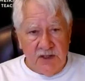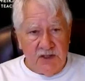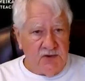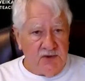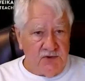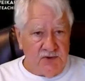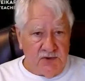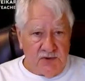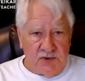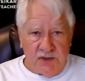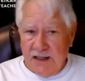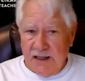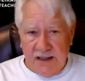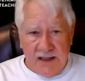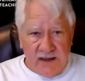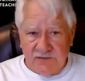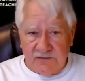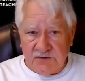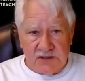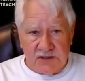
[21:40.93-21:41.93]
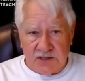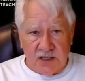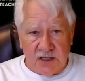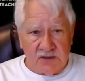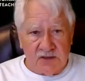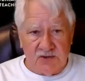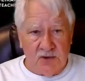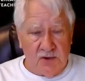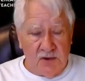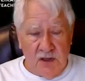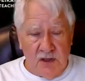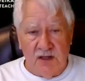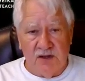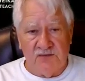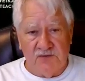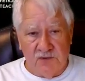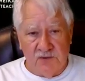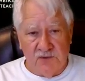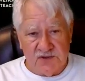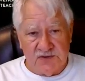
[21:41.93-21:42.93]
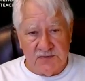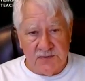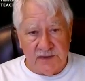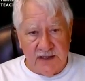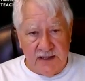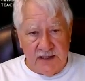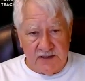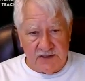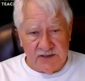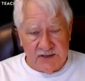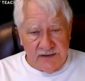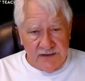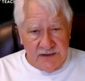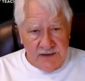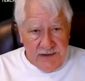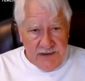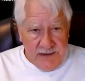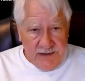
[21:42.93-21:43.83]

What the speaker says: You do not have to talk to a law enforcement agent.